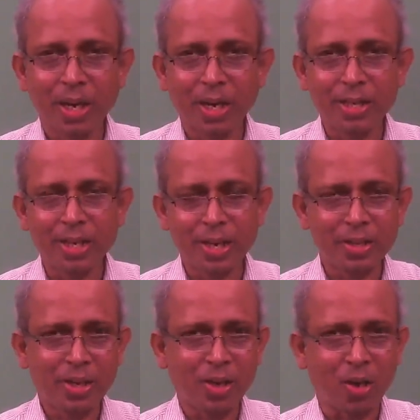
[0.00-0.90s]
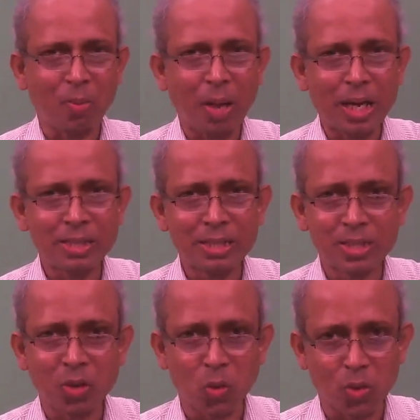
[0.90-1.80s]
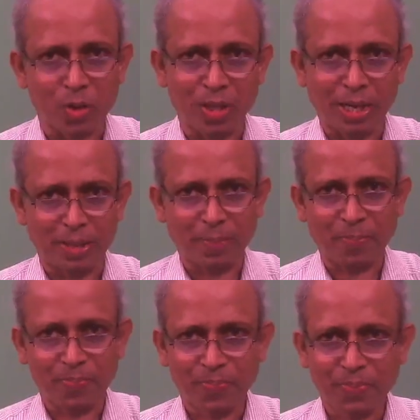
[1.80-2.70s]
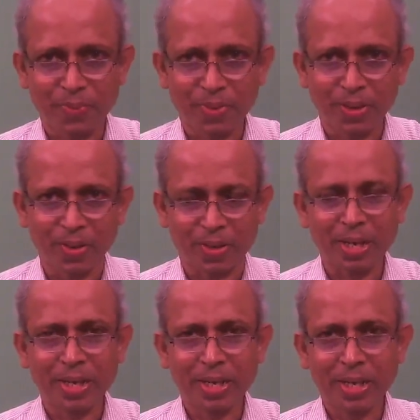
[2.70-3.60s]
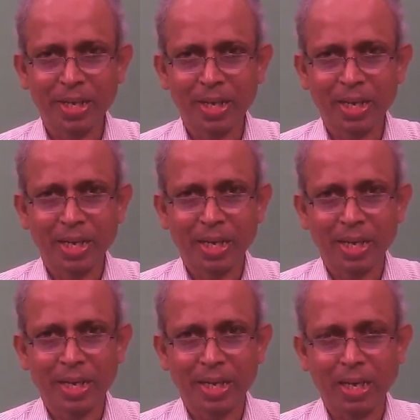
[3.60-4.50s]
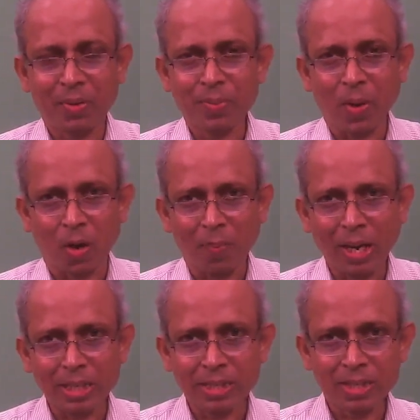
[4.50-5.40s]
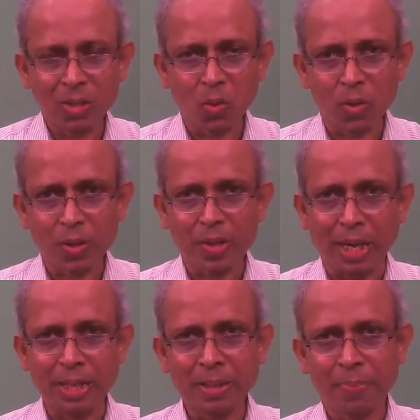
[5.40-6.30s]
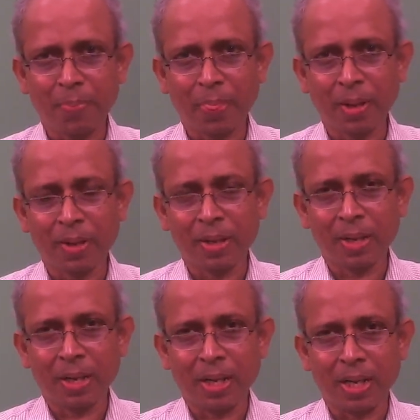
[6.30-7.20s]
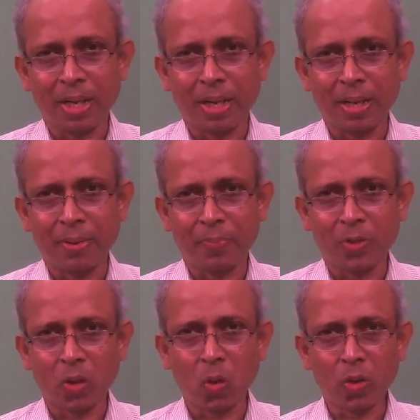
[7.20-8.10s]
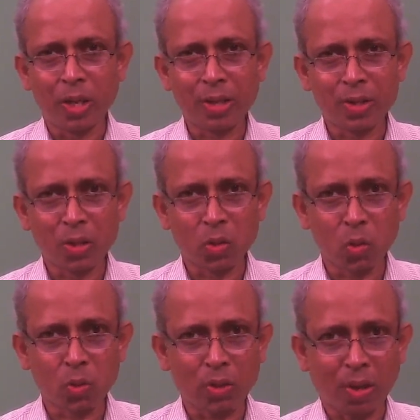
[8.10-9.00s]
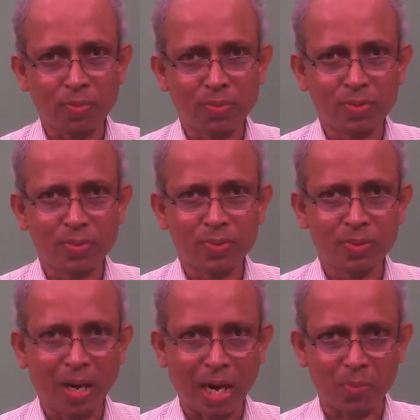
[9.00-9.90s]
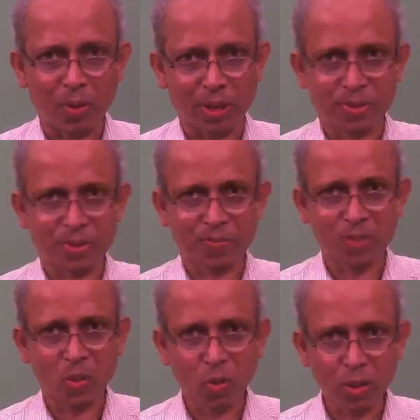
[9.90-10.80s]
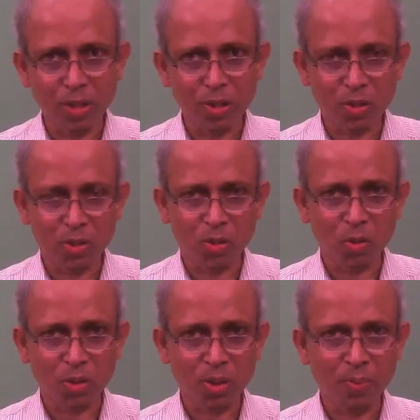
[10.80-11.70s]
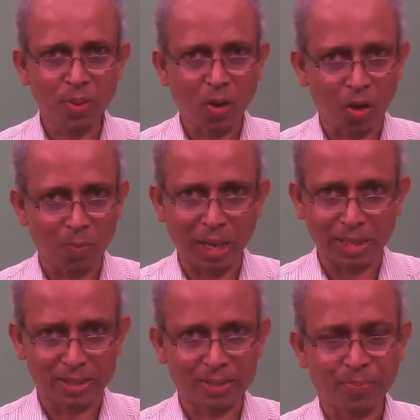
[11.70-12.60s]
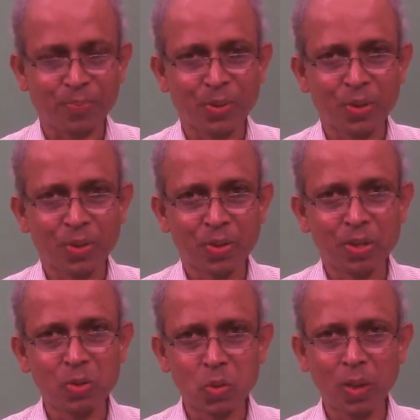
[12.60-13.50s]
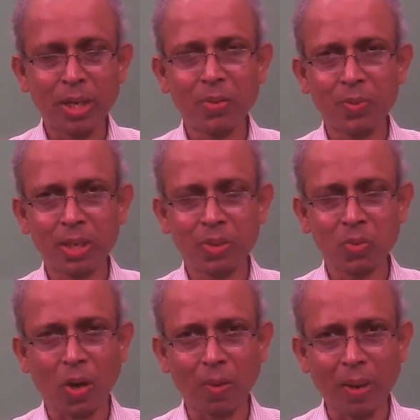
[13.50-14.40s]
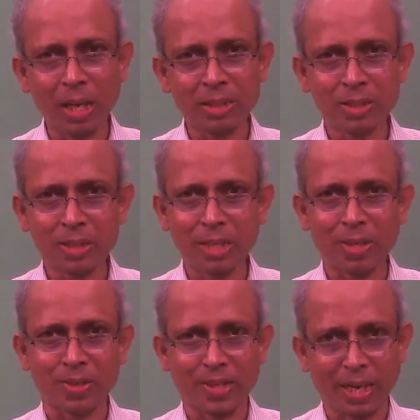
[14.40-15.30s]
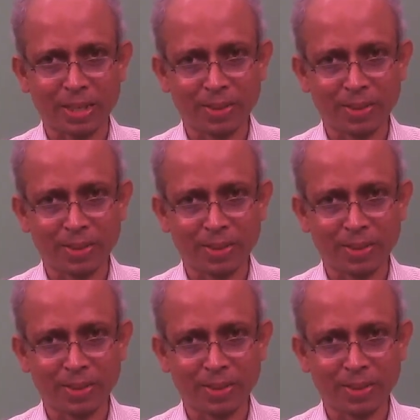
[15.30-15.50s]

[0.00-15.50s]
here the unbalance is in the rotor side. Okay. Now, if the unbalance is in the rotor side, the rotor is the source of harmonics. The rotor is the source of unbalance. So usually we do unbalance in the stator side.